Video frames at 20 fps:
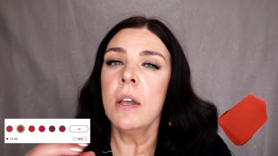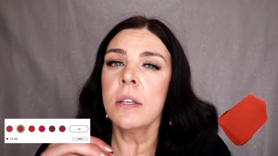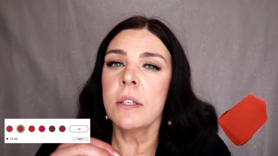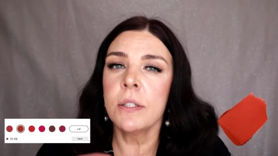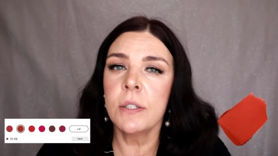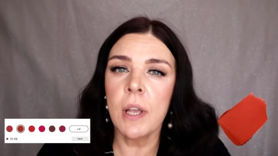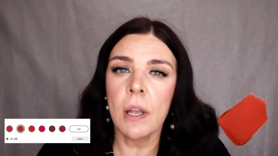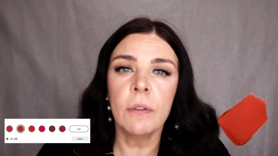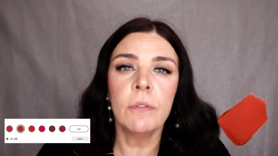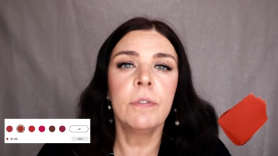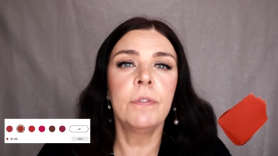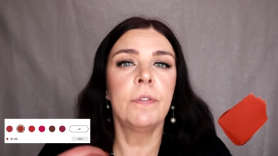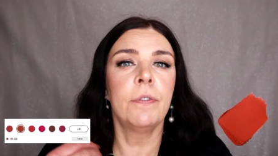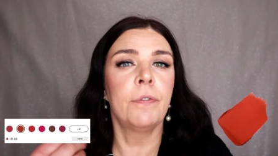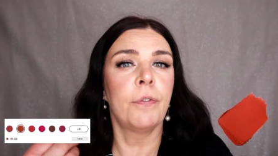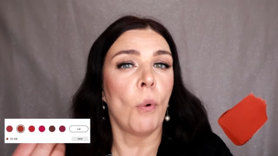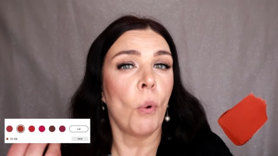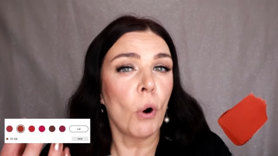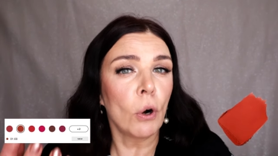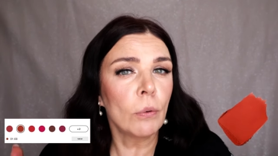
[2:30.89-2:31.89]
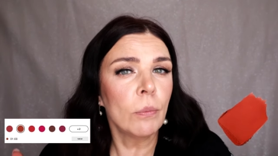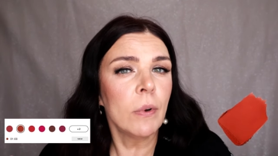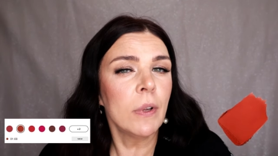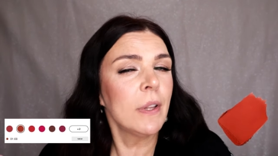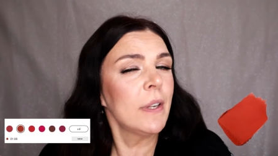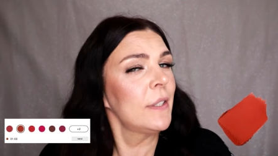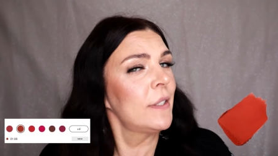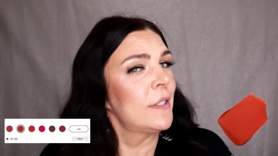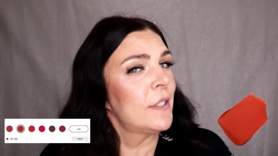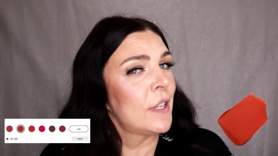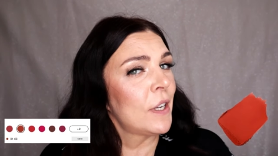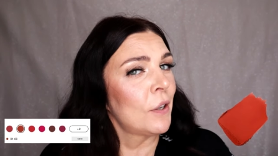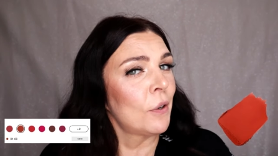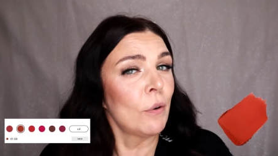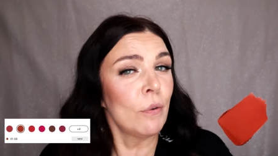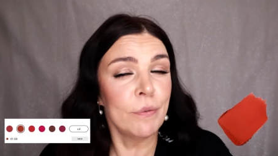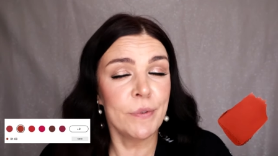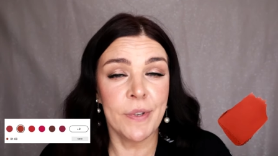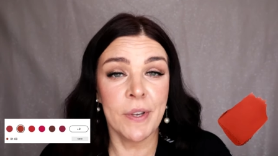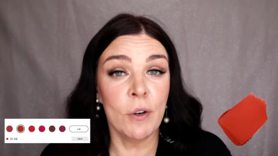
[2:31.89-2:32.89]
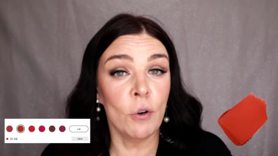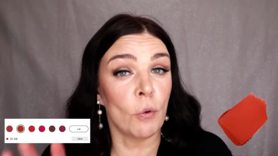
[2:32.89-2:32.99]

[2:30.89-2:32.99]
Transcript: than formula 00,